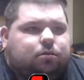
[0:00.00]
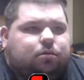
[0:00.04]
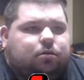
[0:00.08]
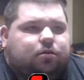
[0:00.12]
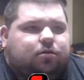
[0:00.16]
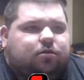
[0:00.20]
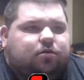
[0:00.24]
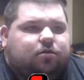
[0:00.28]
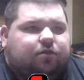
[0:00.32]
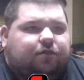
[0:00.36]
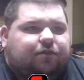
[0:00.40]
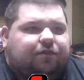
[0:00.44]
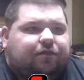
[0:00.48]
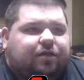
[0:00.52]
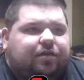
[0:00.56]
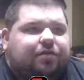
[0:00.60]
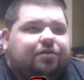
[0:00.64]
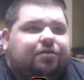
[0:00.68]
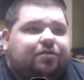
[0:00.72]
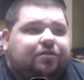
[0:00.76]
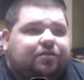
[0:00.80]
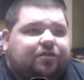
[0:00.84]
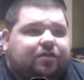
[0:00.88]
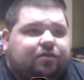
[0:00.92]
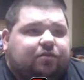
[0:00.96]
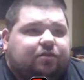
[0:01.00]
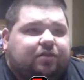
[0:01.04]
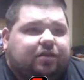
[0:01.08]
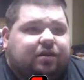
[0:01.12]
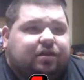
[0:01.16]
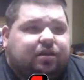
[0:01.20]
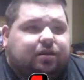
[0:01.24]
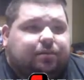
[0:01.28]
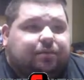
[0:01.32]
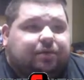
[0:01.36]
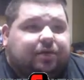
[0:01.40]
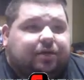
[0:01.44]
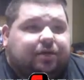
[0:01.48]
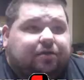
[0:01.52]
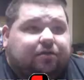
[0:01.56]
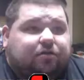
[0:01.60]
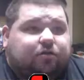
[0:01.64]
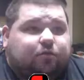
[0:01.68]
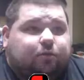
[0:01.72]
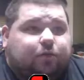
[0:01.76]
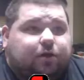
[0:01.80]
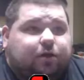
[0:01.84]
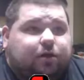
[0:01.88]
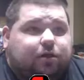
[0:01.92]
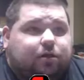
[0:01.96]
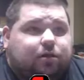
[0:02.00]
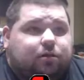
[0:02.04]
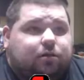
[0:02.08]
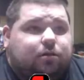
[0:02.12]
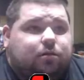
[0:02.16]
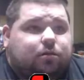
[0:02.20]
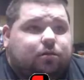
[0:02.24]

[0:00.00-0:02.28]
So a feather is used to get up there as well.